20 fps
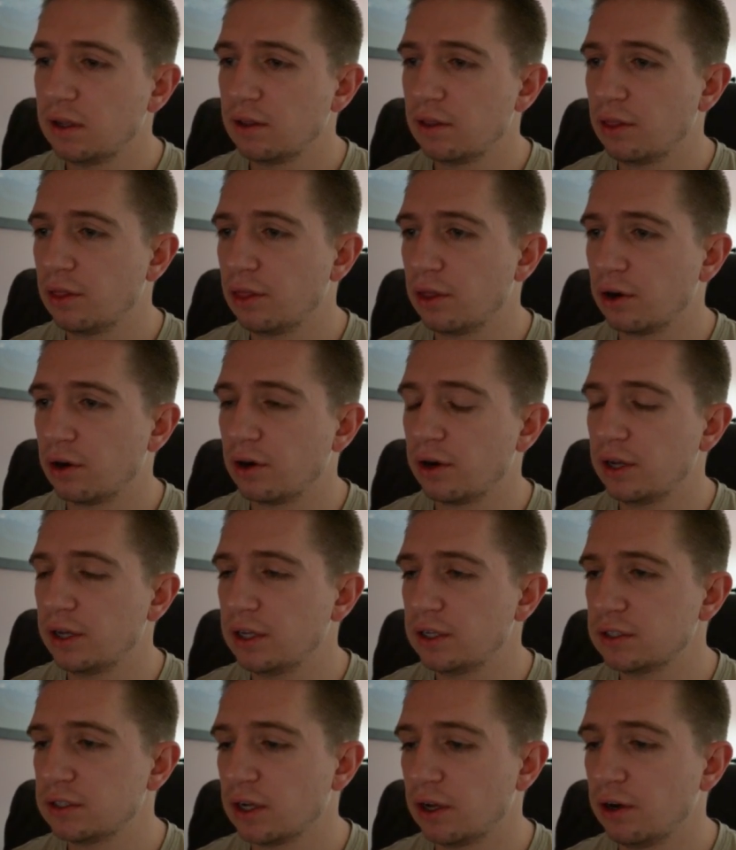there
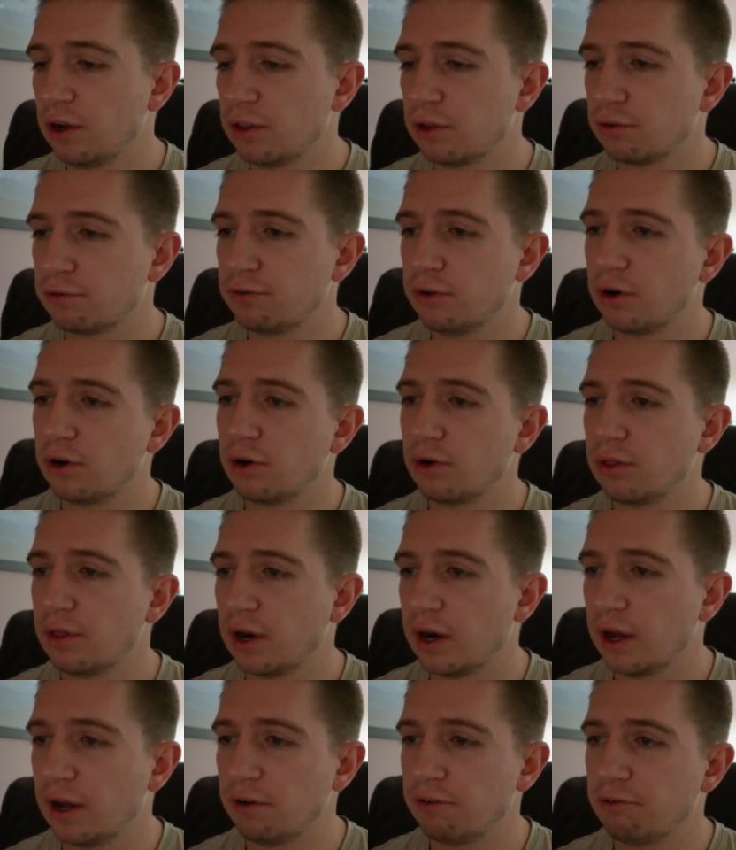is another photo
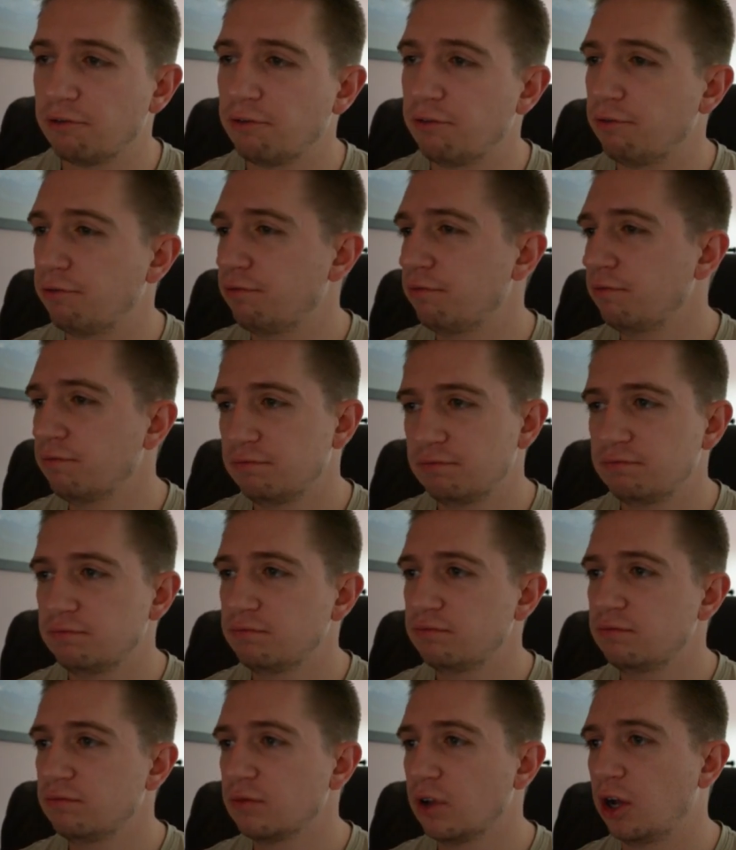that I
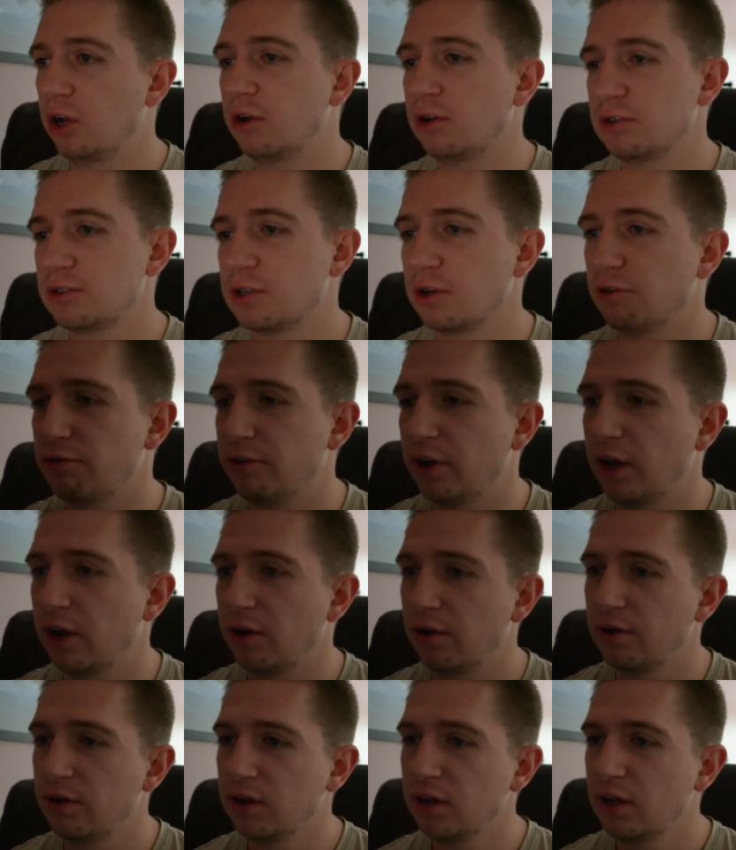also
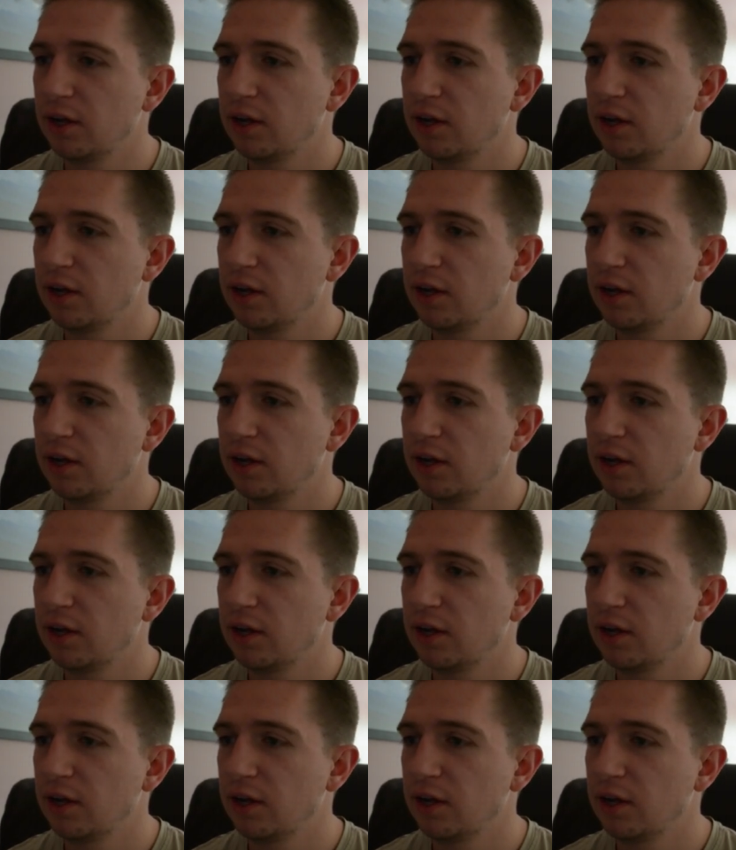found